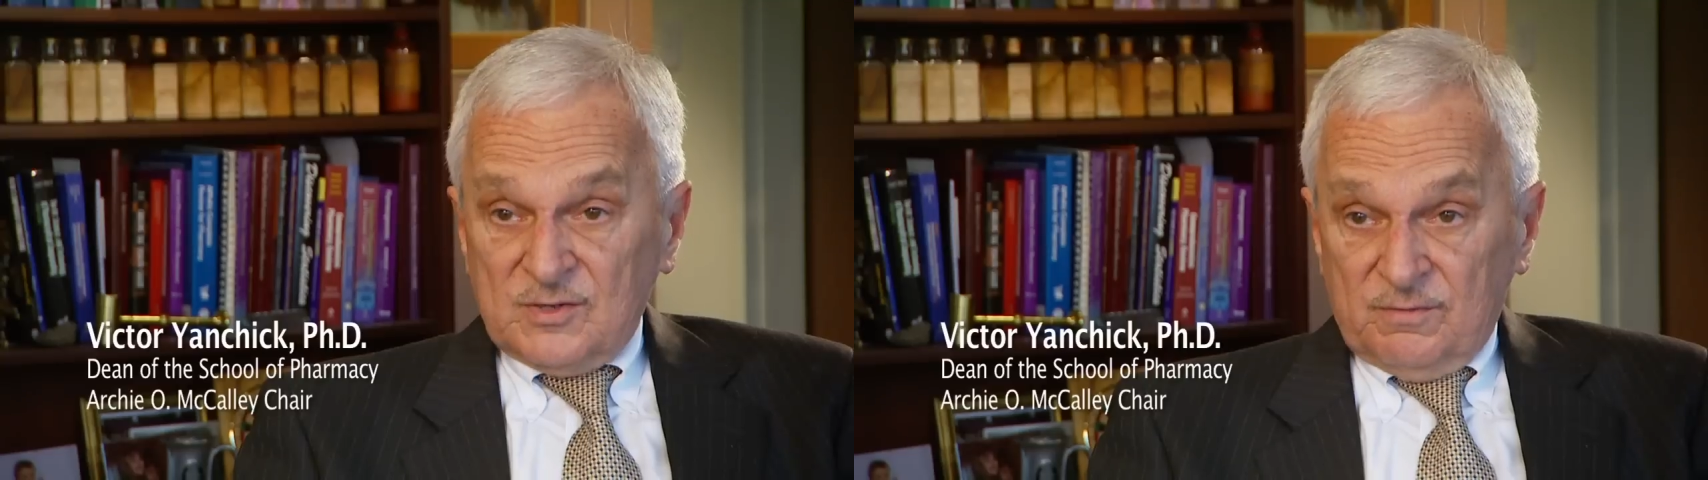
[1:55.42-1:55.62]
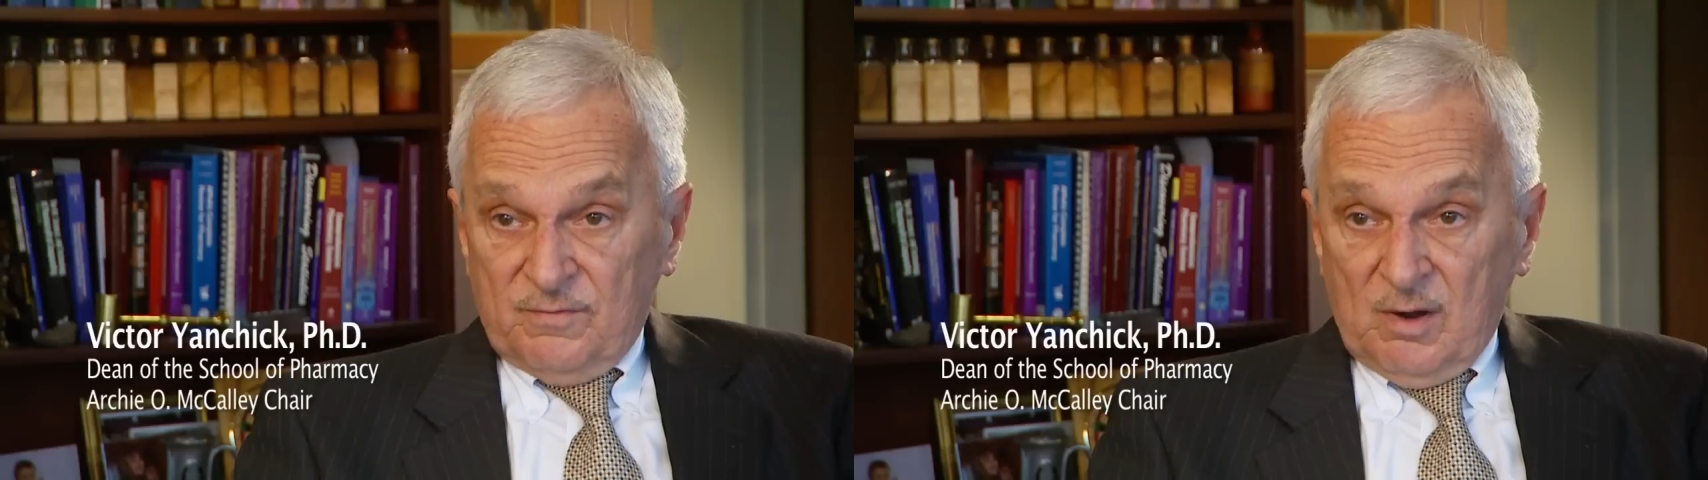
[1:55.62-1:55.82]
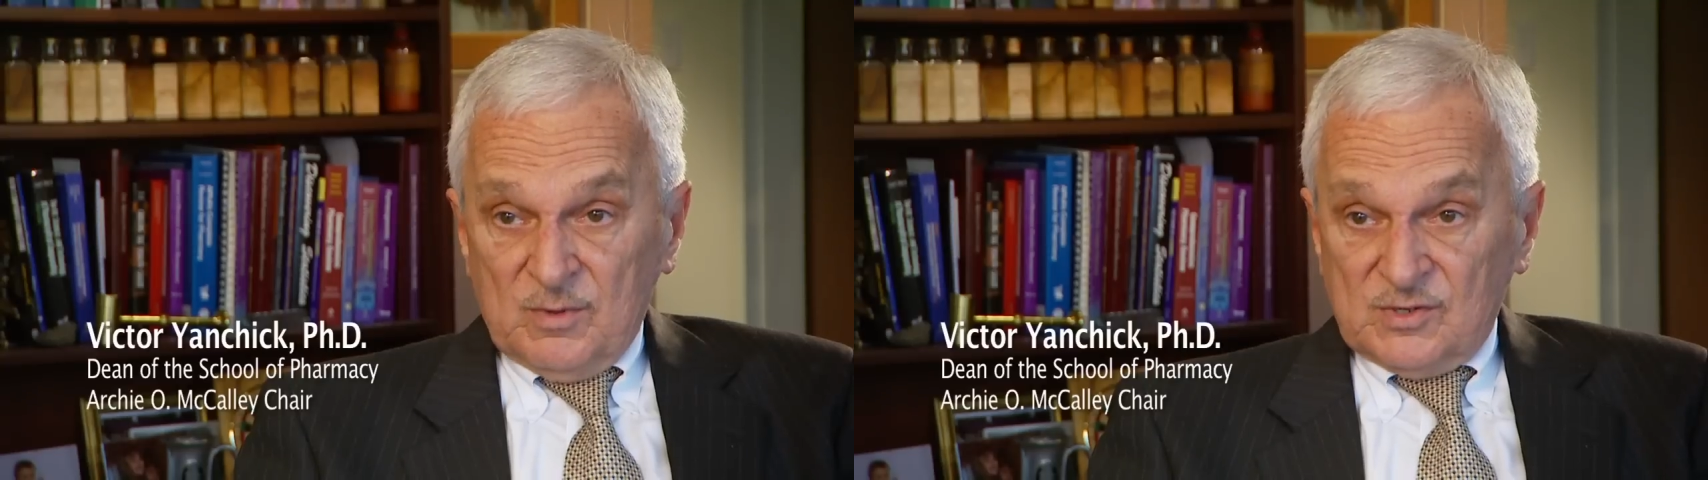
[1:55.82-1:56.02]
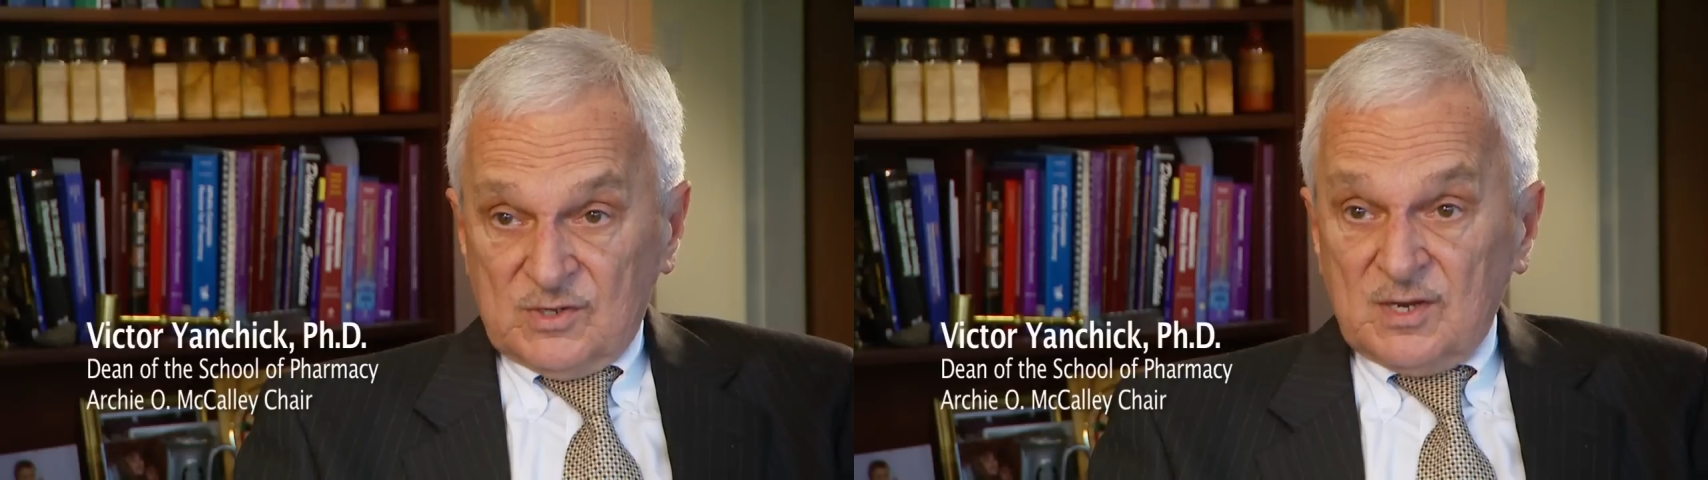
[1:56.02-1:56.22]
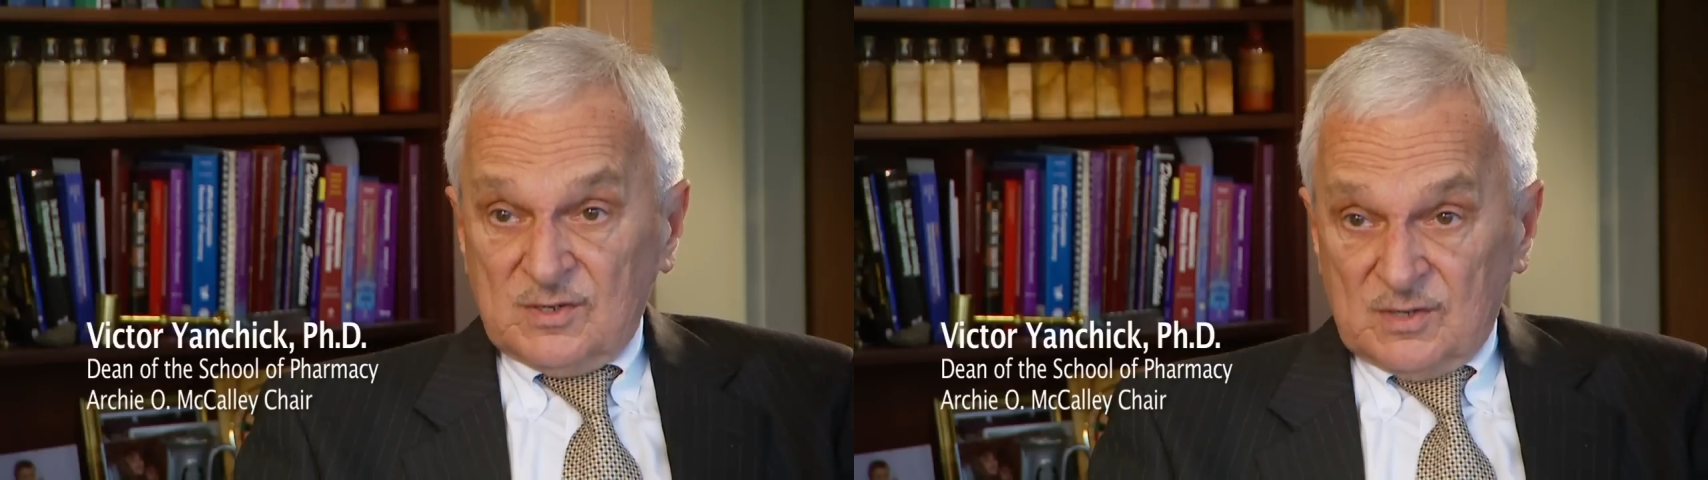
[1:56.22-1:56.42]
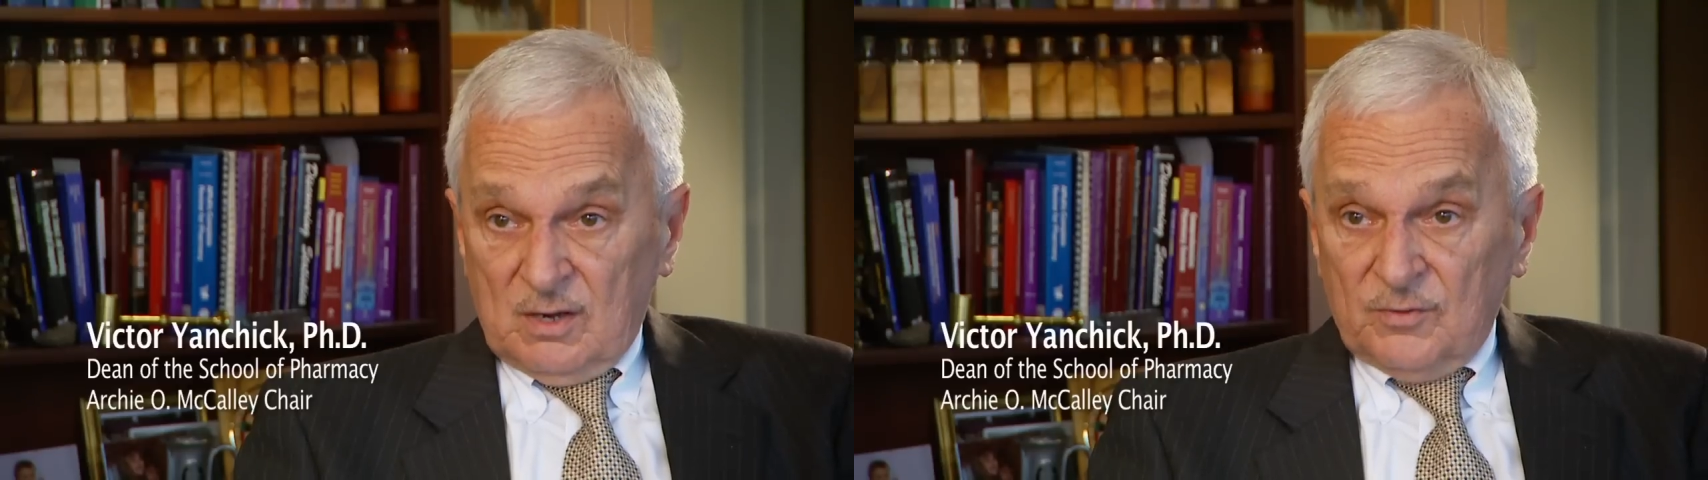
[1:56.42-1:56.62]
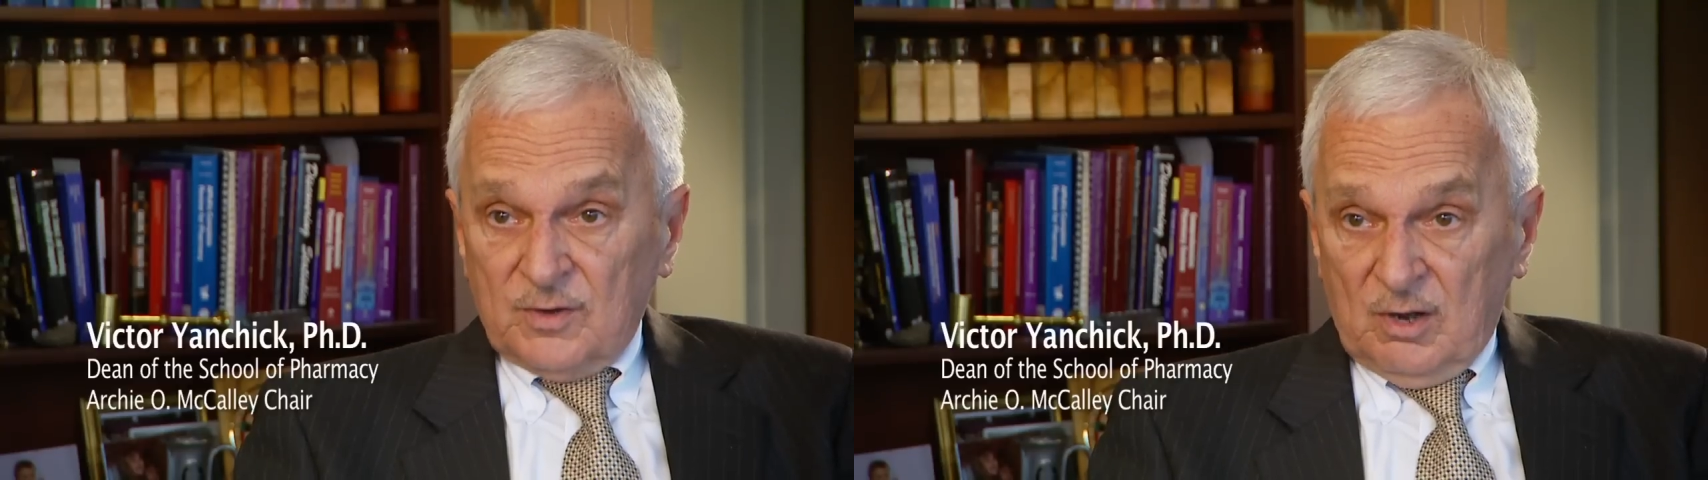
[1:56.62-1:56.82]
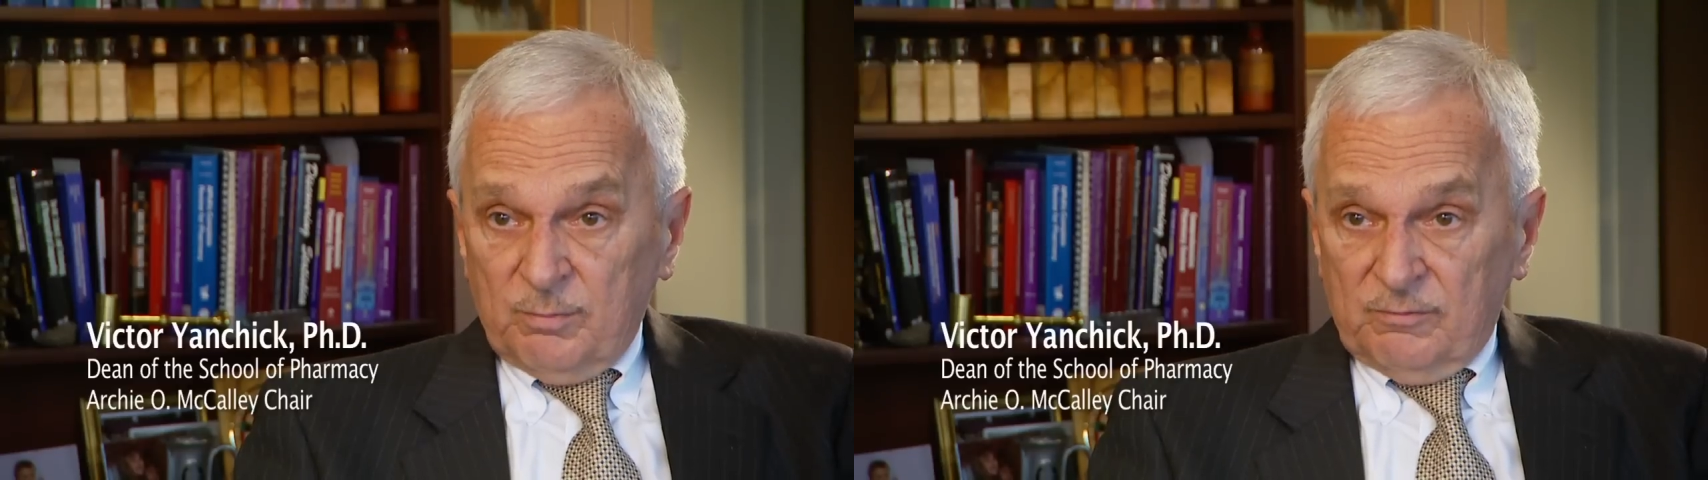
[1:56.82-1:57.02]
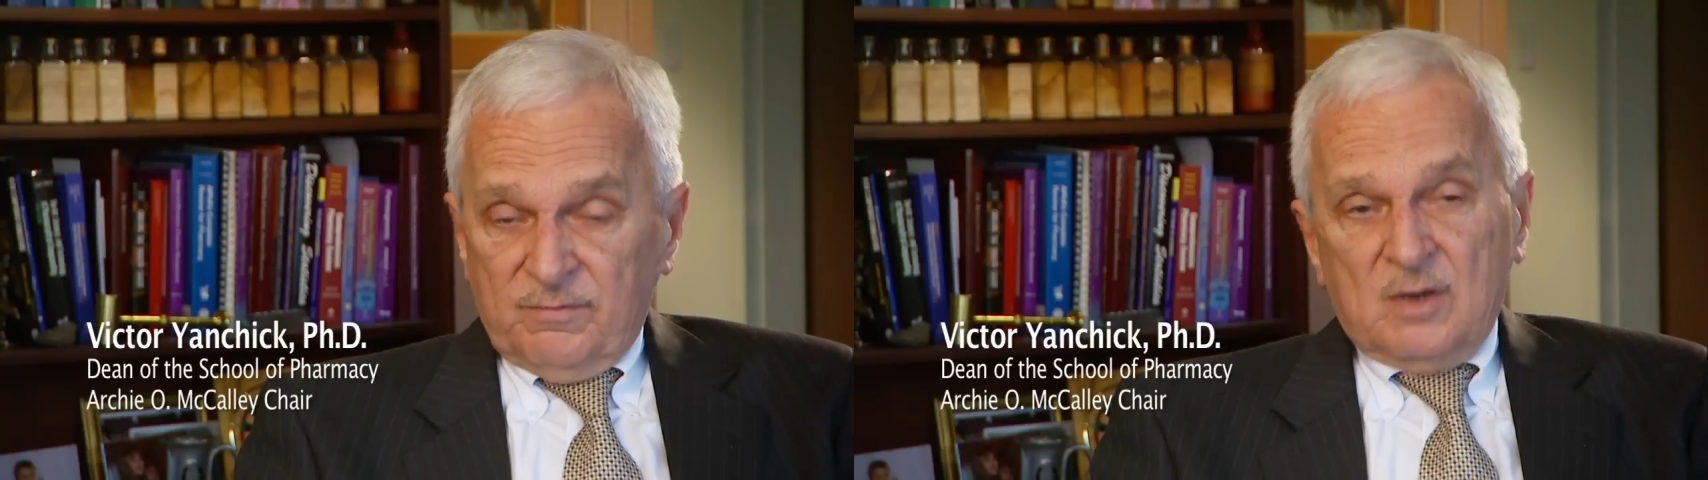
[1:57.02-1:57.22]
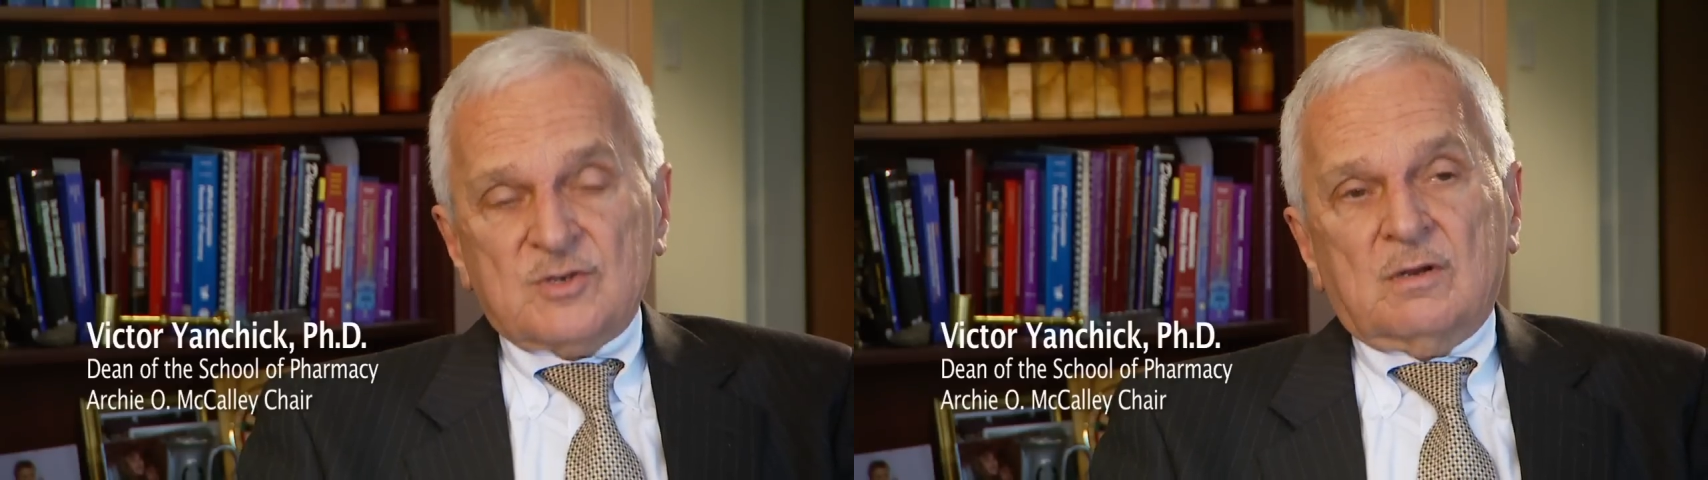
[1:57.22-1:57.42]
as a pharmacist, as a healthcare
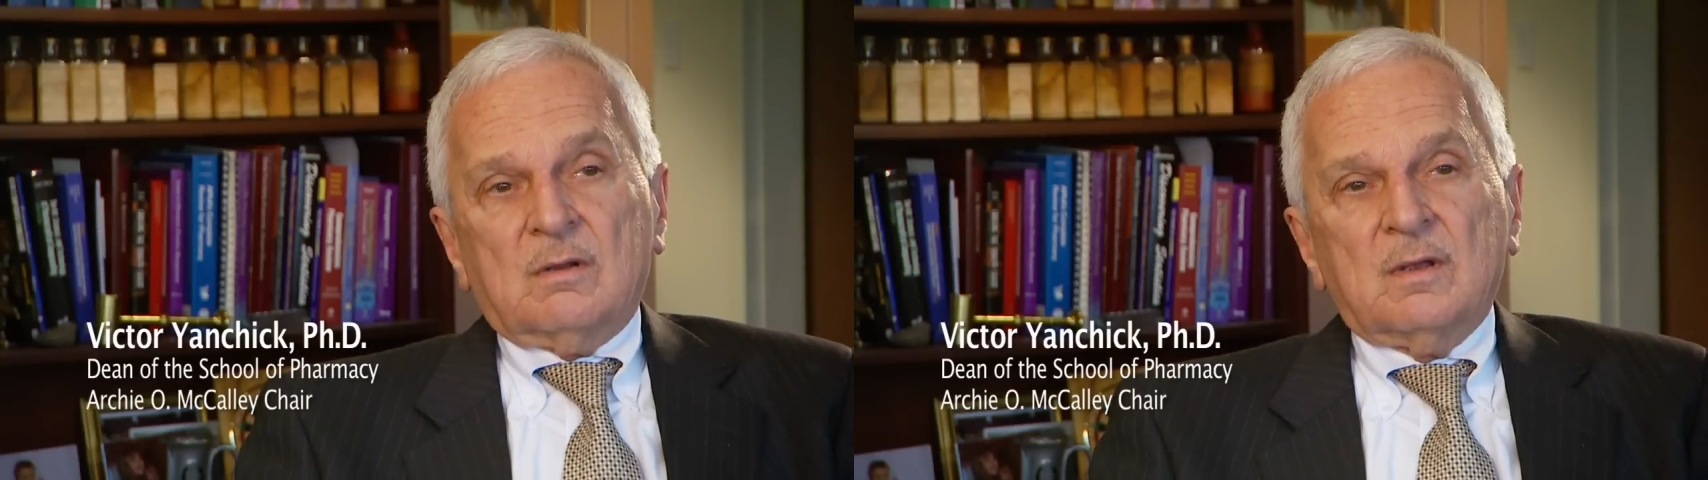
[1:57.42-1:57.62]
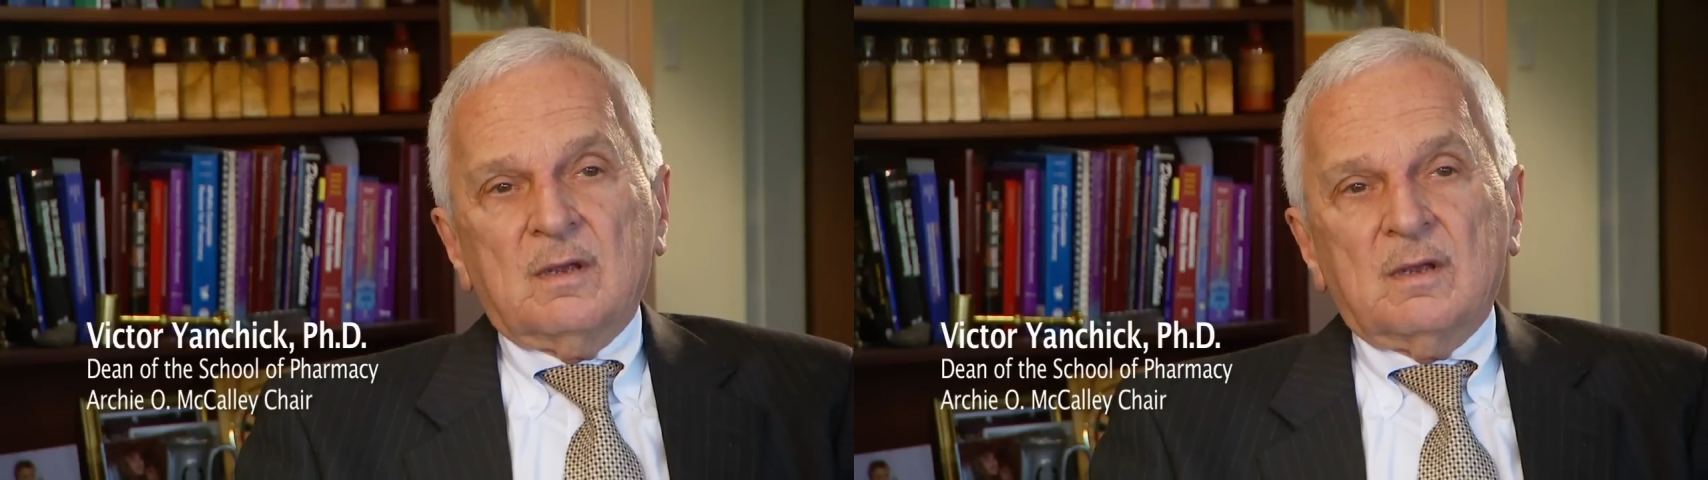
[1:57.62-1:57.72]
professional.